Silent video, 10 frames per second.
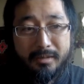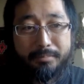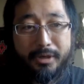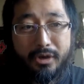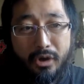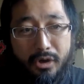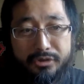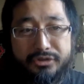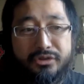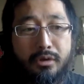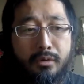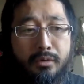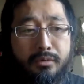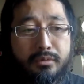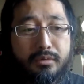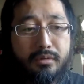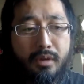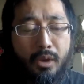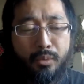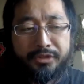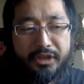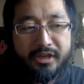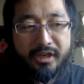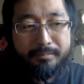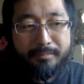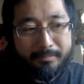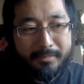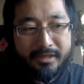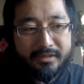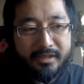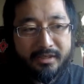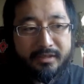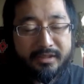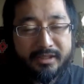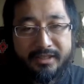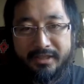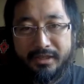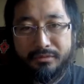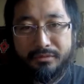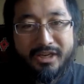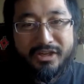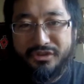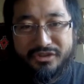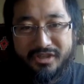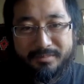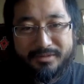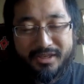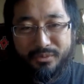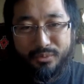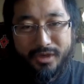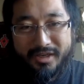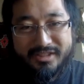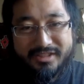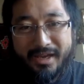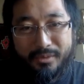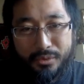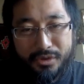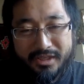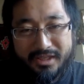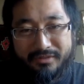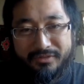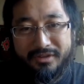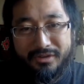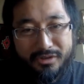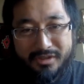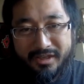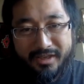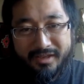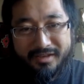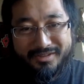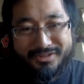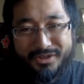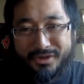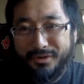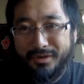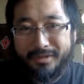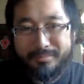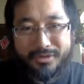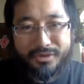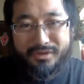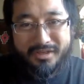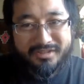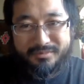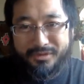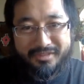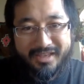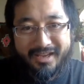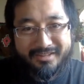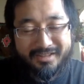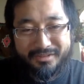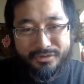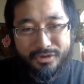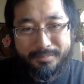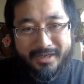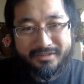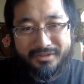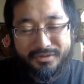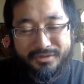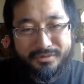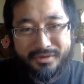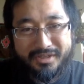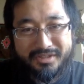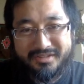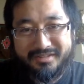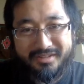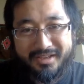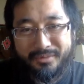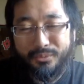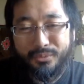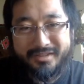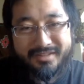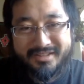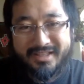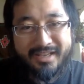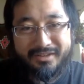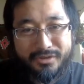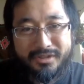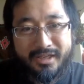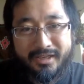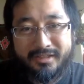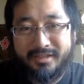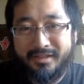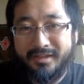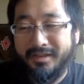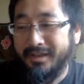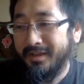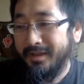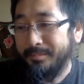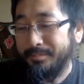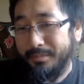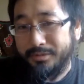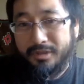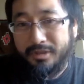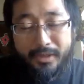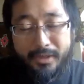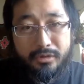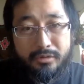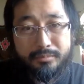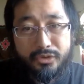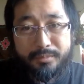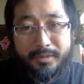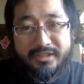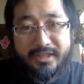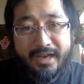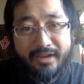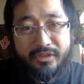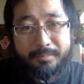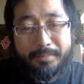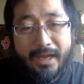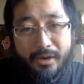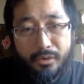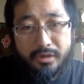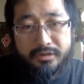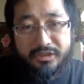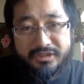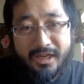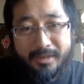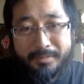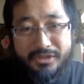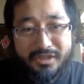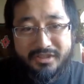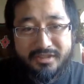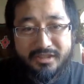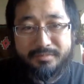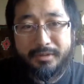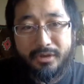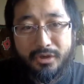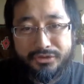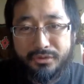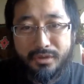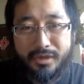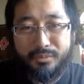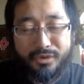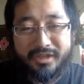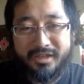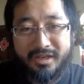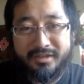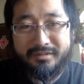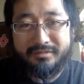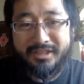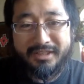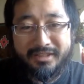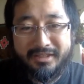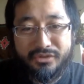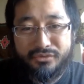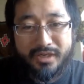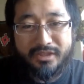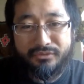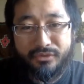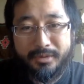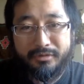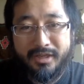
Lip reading: but also with a commitment to healing relationships. Like, what does that work even look like? So I'm curious with that to throw it back to you, Chris. Like, what does that look like to be able to build movements that have the power to stop injustice, but also are working on healing and transforming